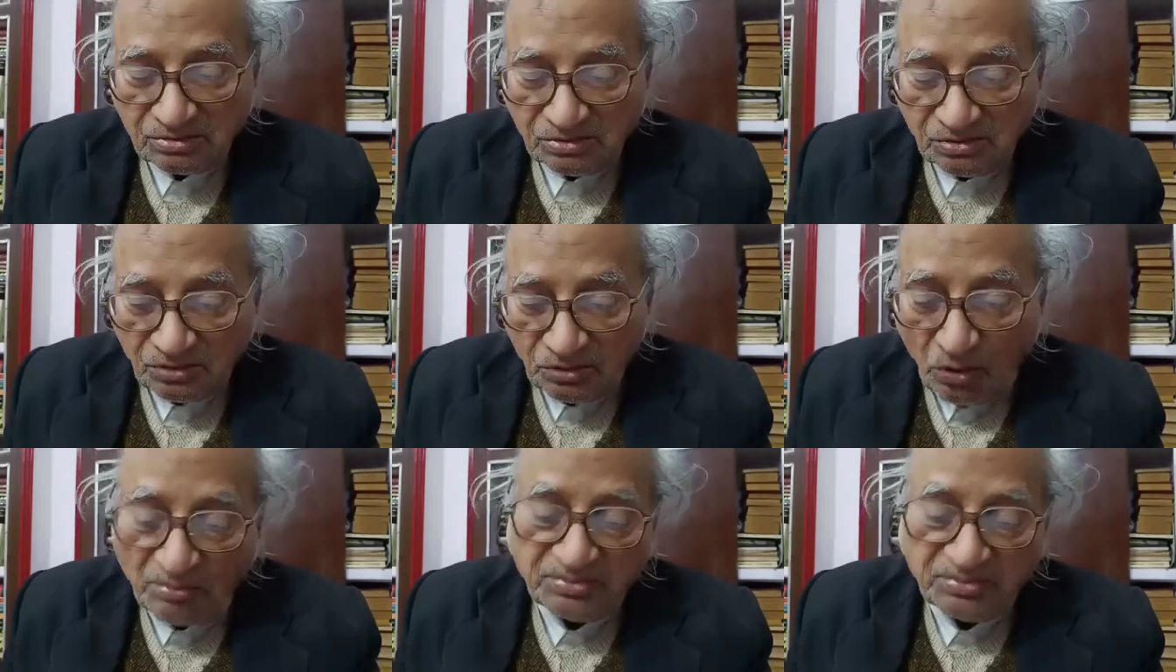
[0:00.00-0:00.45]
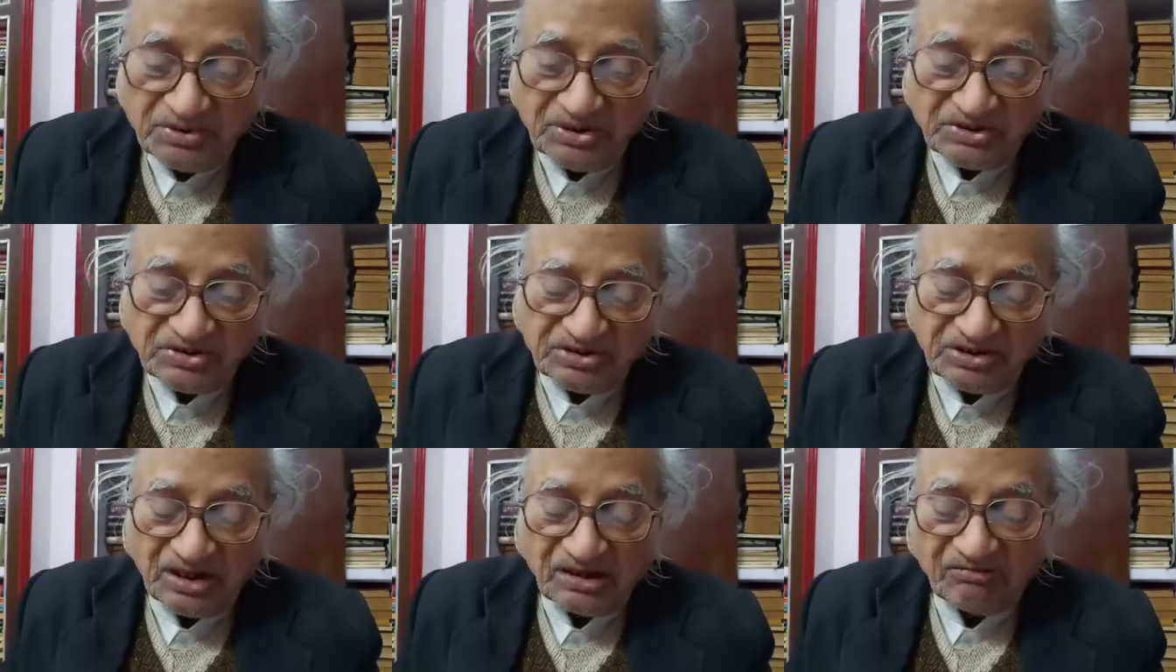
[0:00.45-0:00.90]

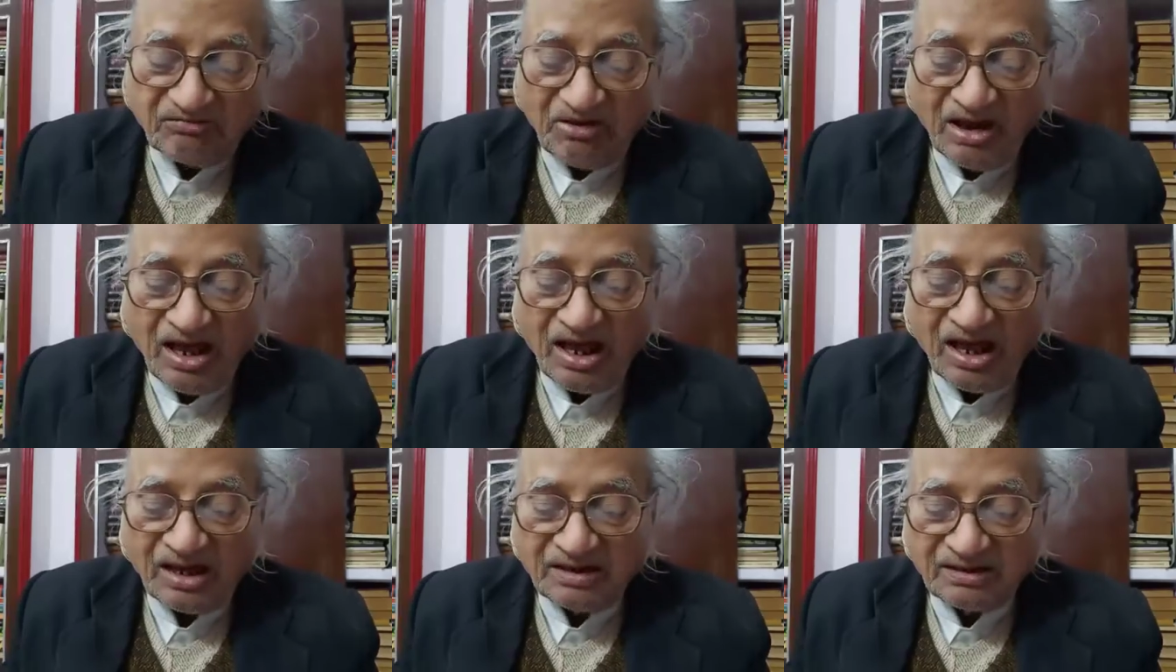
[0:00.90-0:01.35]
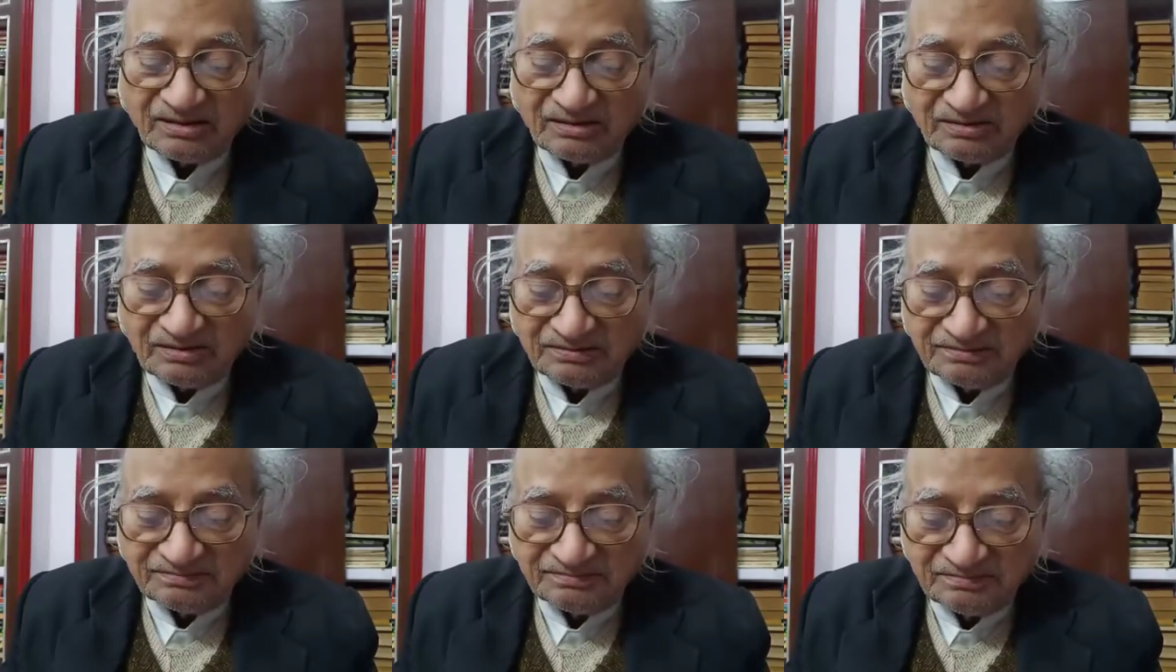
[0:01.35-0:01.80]
objects can fly.
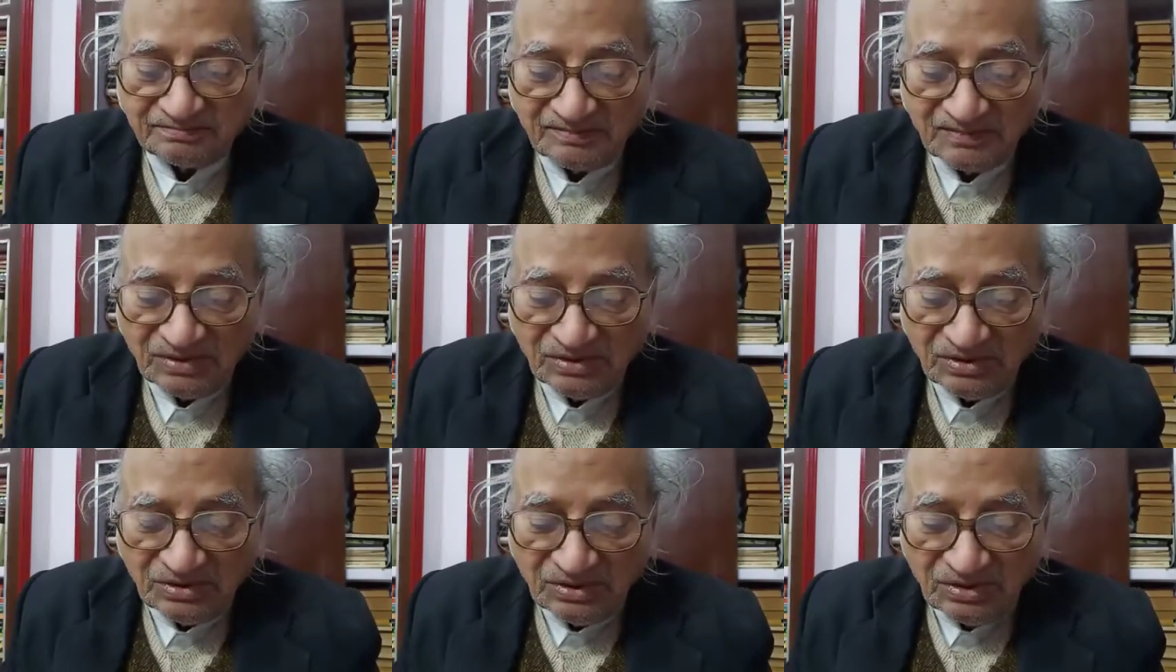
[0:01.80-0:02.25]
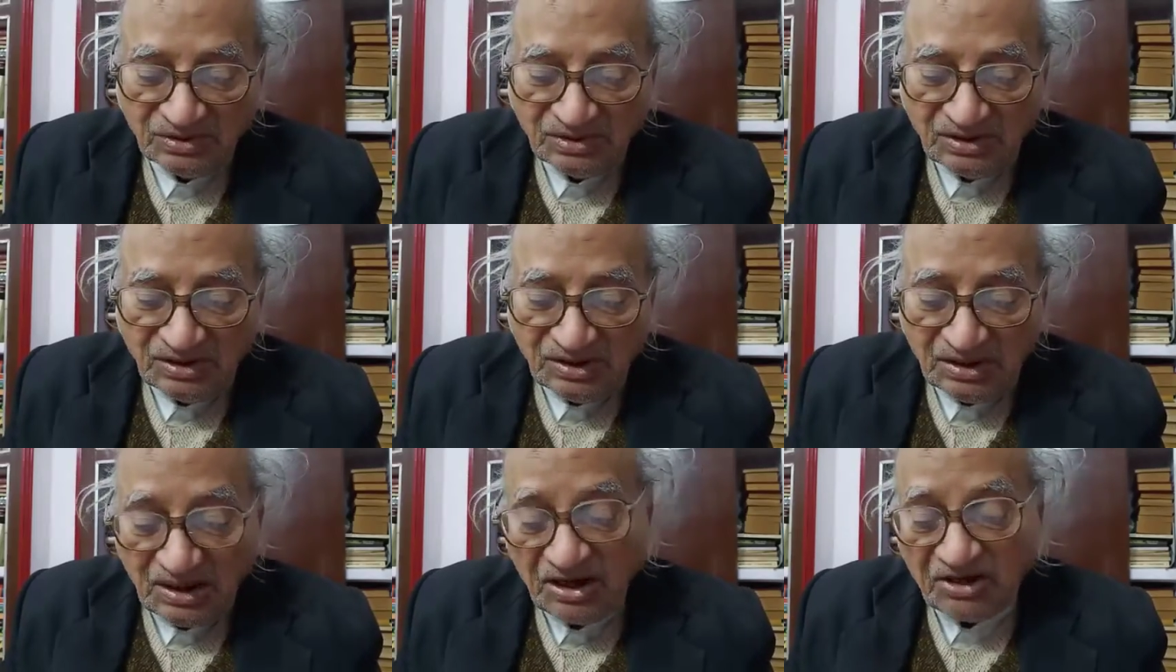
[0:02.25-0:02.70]

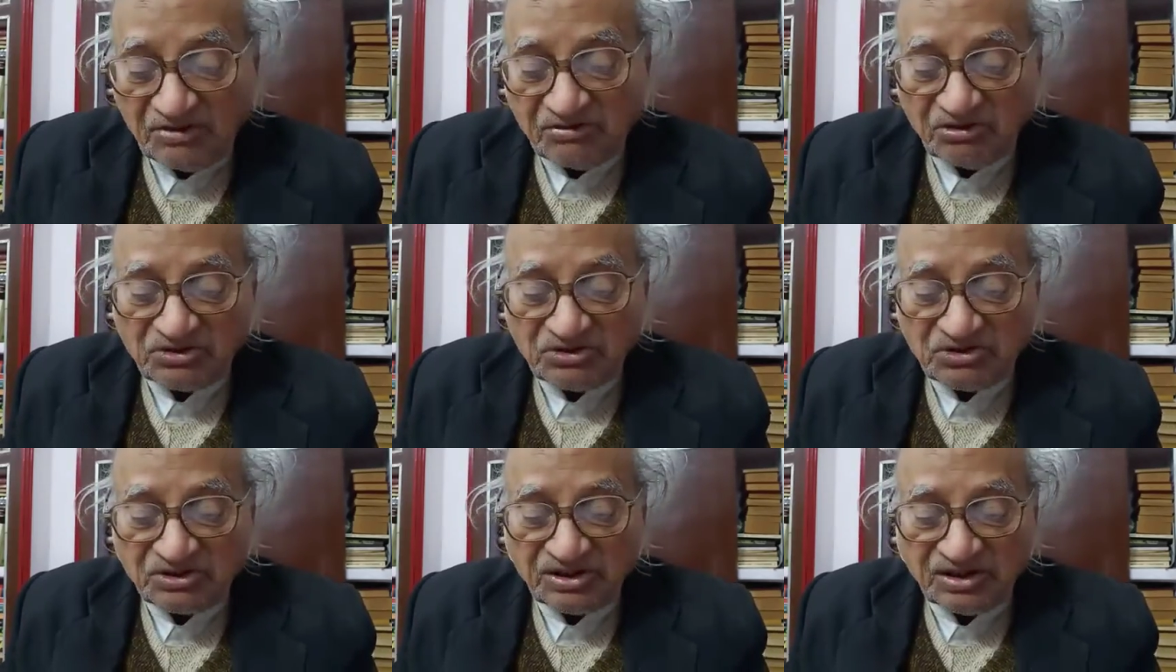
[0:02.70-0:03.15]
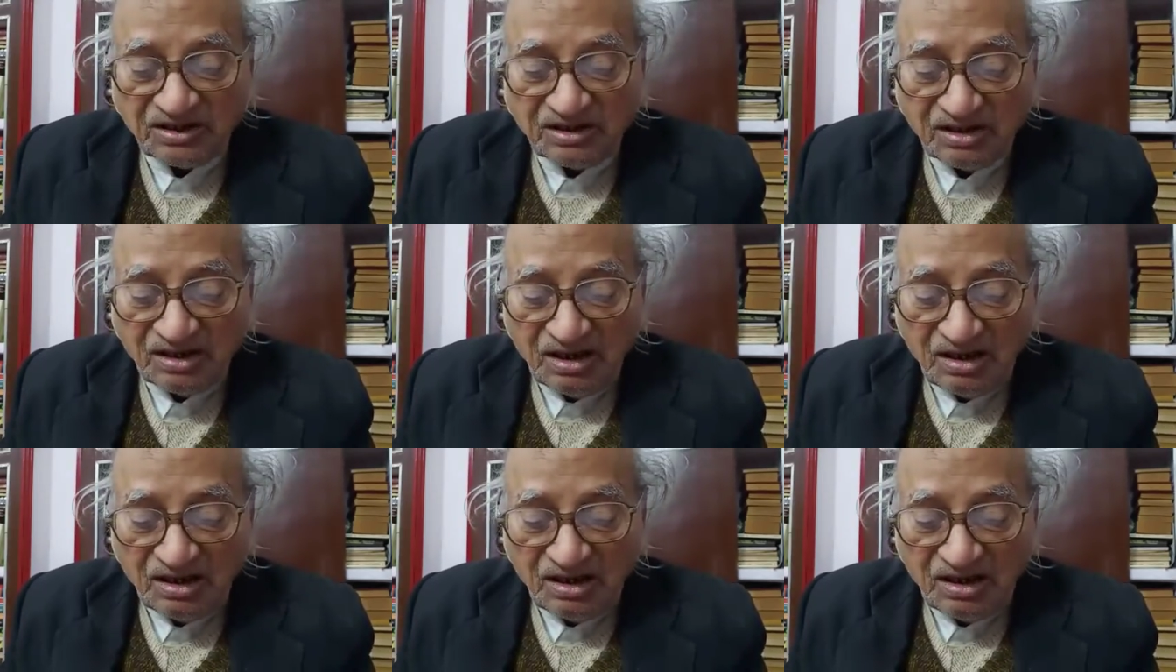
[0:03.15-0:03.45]
Electricity,